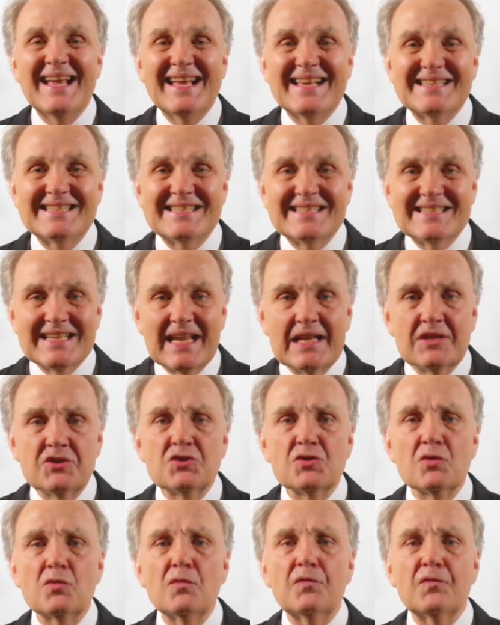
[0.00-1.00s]

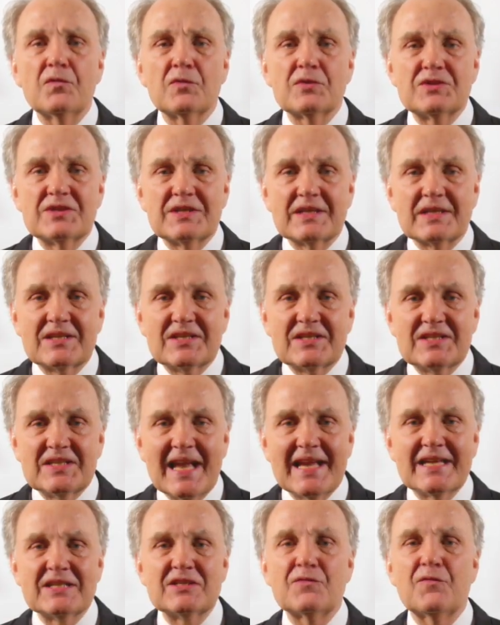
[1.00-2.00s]
essential for
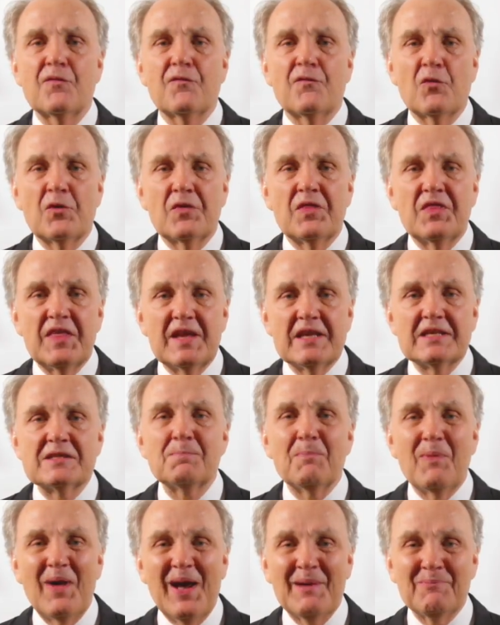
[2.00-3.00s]
success for
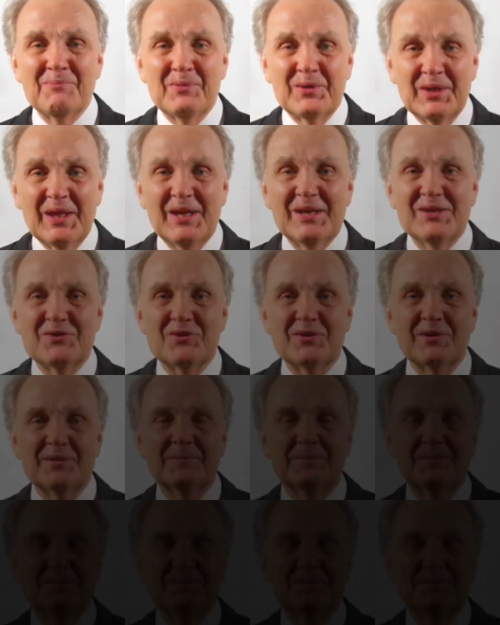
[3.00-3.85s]
this population.